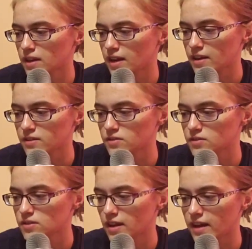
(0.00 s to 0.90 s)

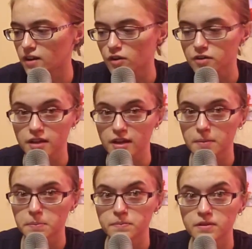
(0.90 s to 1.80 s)
has had a heart attack
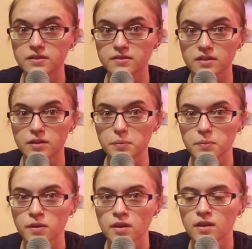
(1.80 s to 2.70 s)
in his sleep
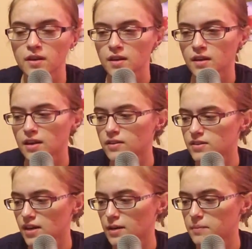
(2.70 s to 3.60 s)
in the
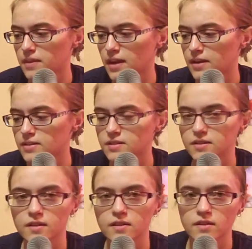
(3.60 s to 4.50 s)
time that
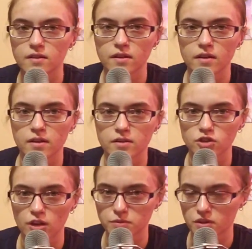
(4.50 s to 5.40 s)

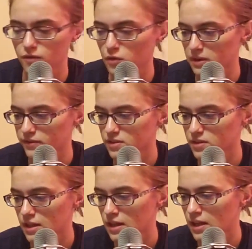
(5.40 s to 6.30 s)
John was gone for breakfast.